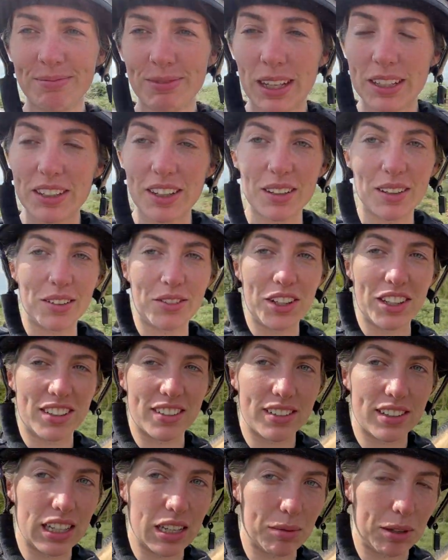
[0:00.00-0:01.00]
I don't know if you can
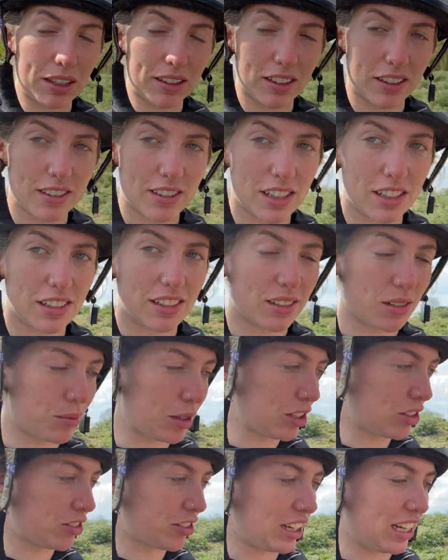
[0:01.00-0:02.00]
see me because the sun's on my
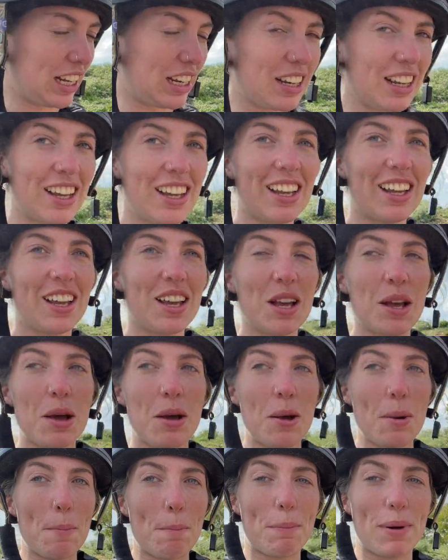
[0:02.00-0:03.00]
screen,
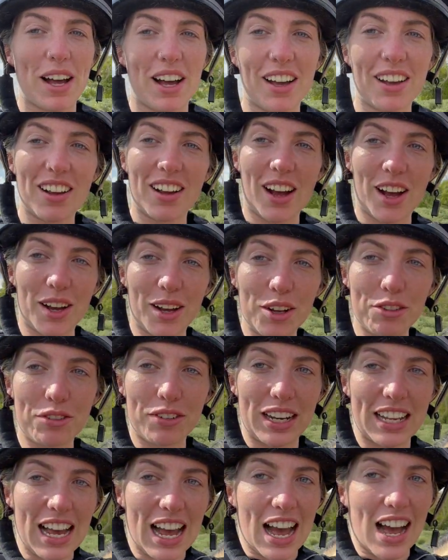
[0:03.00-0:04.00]
but
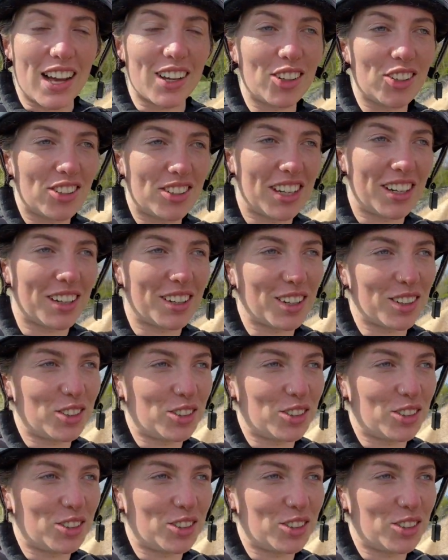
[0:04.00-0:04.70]
hopefully Ash did a good